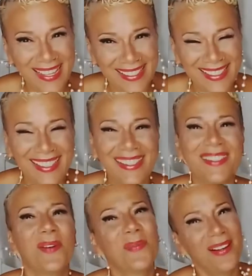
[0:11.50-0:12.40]

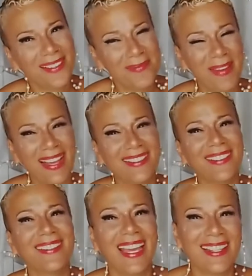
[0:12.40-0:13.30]
Pisces, welcome back
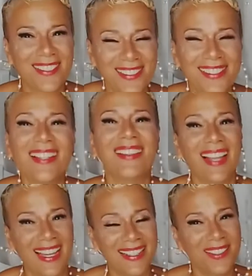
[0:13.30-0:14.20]
to Angels
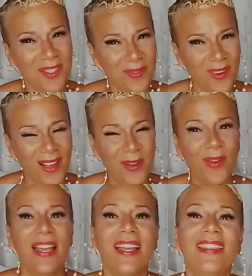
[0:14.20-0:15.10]
Light Tarot.